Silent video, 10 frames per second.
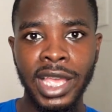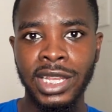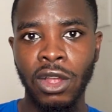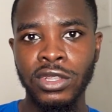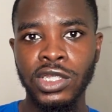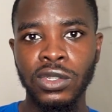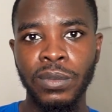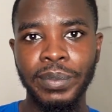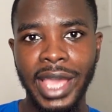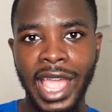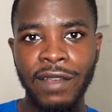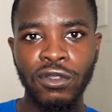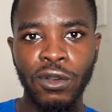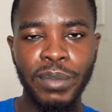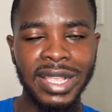and then also
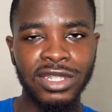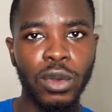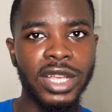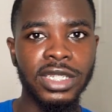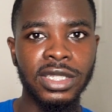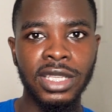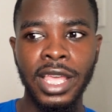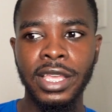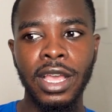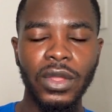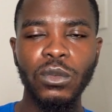behavioral based questions like